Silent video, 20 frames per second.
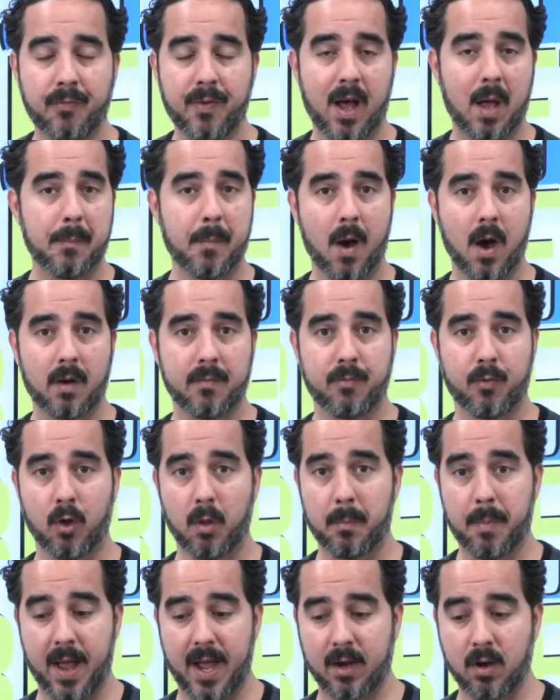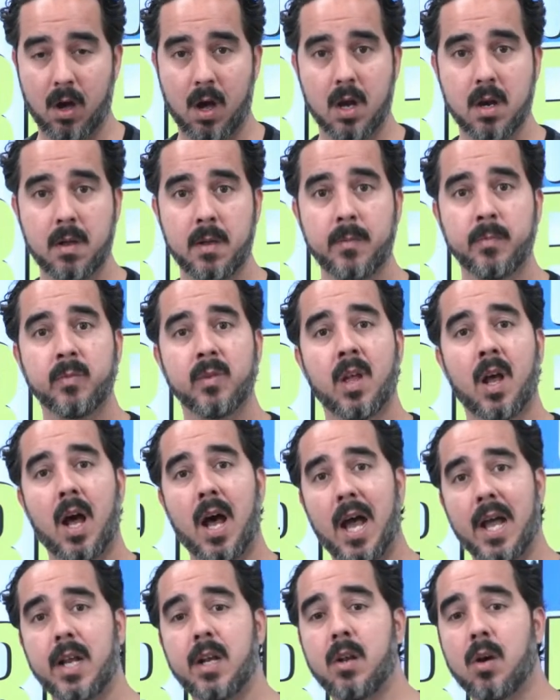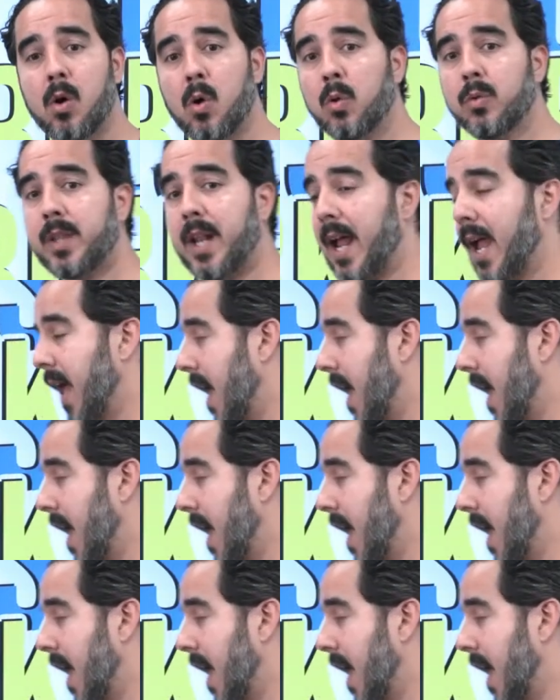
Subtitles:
fall back on, I know that